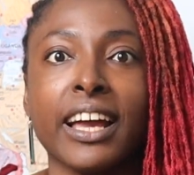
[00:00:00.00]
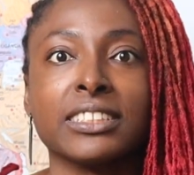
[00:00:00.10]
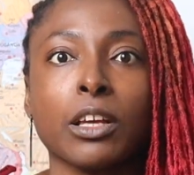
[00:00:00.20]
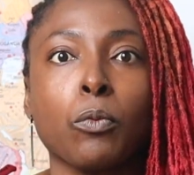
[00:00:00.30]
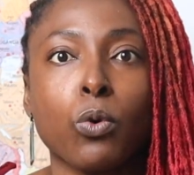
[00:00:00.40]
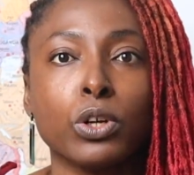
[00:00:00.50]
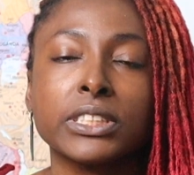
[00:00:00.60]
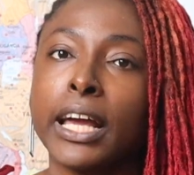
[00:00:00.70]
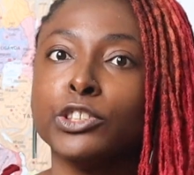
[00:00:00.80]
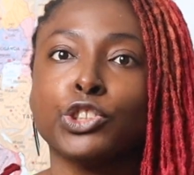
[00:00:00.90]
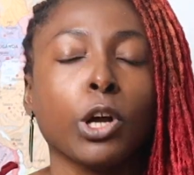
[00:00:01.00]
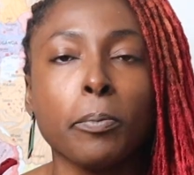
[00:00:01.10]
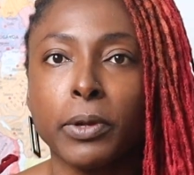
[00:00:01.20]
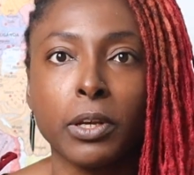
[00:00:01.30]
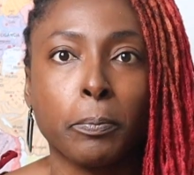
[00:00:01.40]
I want. I
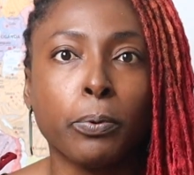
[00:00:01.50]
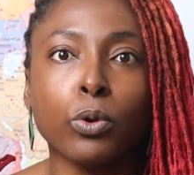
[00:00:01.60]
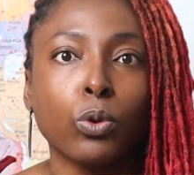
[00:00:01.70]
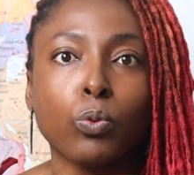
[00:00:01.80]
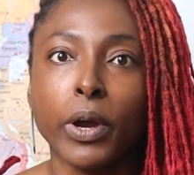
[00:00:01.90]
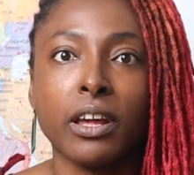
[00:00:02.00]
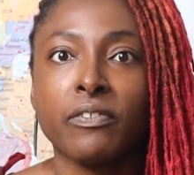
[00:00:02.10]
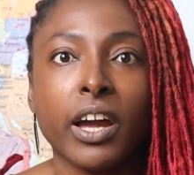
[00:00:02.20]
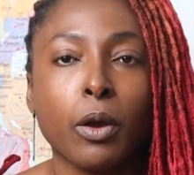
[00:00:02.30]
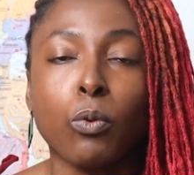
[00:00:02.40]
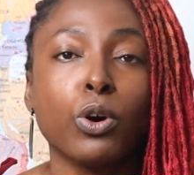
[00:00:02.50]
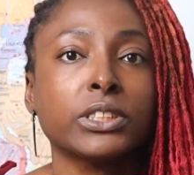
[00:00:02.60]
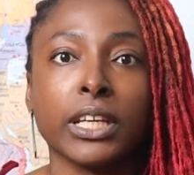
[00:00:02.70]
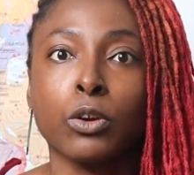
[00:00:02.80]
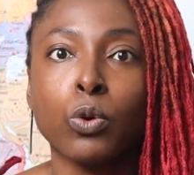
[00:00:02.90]
jump in the pool whenever I
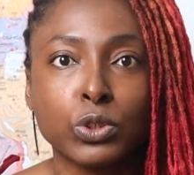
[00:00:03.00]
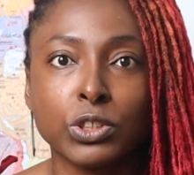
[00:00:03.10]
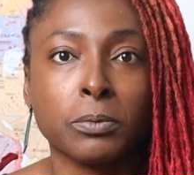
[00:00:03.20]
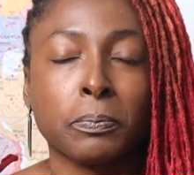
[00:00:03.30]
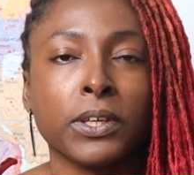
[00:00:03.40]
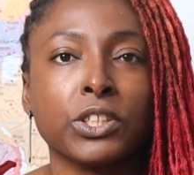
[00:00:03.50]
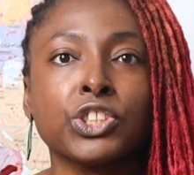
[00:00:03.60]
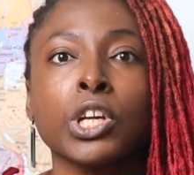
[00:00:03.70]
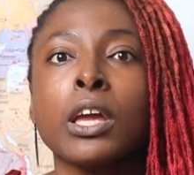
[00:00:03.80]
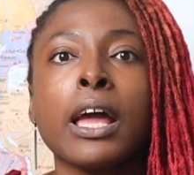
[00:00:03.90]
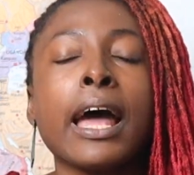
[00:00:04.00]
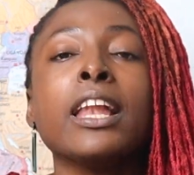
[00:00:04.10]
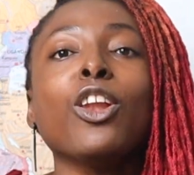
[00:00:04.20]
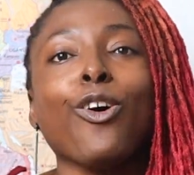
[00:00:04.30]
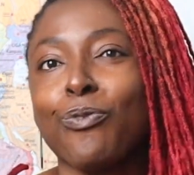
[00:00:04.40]
want. I go to the beach. I
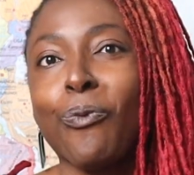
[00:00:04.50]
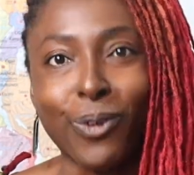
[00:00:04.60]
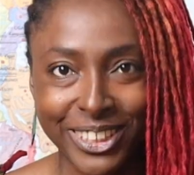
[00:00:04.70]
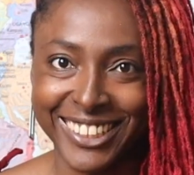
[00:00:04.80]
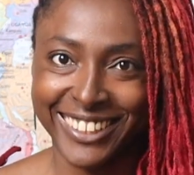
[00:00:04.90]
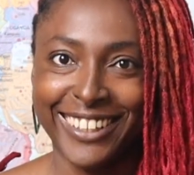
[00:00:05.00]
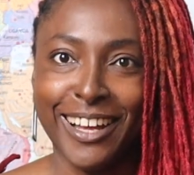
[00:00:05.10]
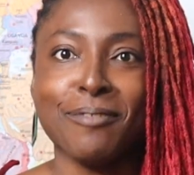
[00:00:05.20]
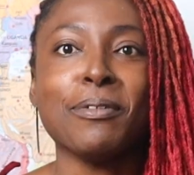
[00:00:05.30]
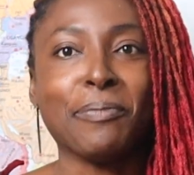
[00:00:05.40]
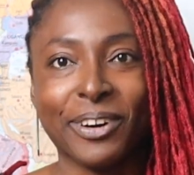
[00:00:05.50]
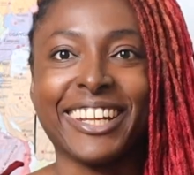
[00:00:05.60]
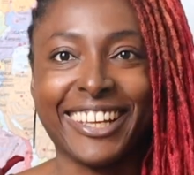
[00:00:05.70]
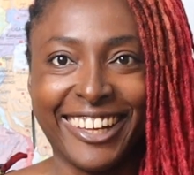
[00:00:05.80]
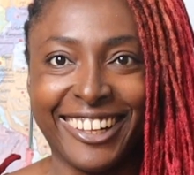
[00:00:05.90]
love water. I'm a
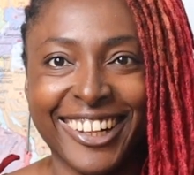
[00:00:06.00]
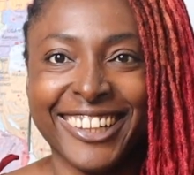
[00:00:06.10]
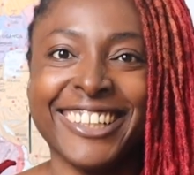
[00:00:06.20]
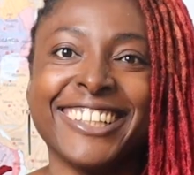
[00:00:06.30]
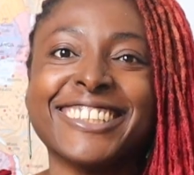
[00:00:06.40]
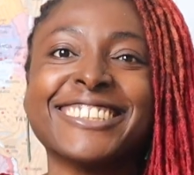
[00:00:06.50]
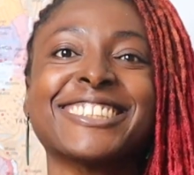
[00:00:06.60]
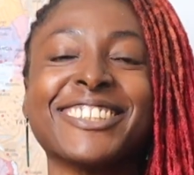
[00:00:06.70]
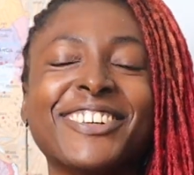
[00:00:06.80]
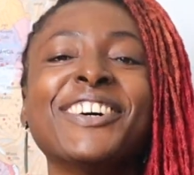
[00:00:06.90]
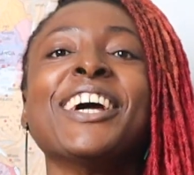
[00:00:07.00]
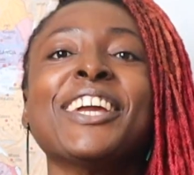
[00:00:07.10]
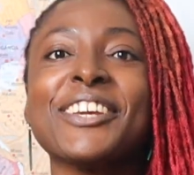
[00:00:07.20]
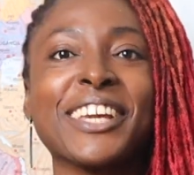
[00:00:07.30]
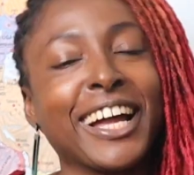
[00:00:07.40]
bunny girl. So
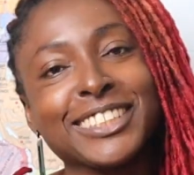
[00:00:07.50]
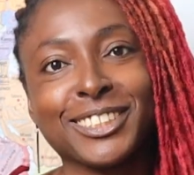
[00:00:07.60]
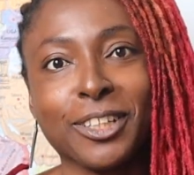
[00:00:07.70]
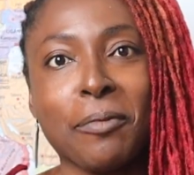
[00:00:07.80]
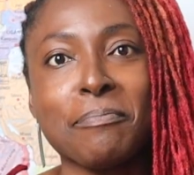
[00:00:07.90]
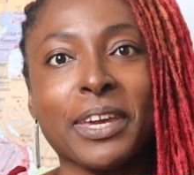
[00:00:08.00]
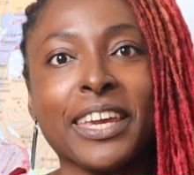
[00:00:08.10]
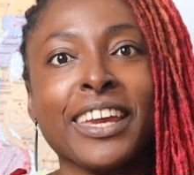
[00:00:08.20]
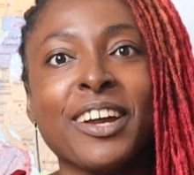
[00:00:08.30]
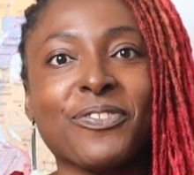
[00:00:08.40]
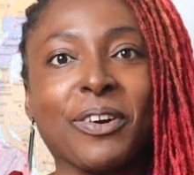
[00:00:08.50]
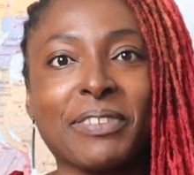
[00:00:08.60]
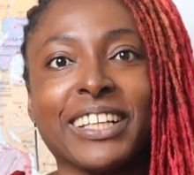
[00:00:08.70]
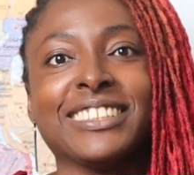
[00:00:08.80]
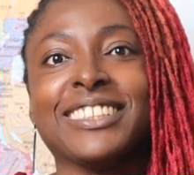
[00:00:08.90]
you can't stop me from
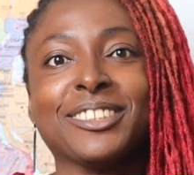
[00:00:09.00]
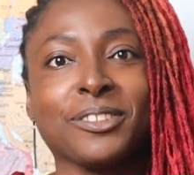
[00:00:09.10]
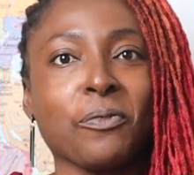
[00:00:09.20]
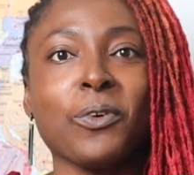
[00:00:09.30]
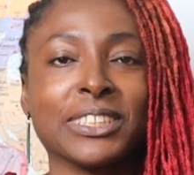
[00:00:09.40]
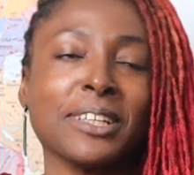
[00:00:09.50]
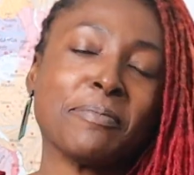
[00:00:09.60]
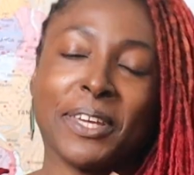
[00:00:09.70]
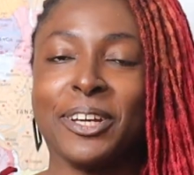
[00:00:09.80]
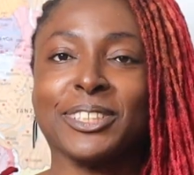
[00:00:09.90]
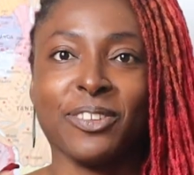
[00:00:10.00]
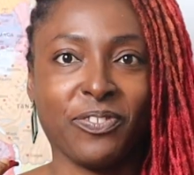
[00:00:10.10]
getting into water because of a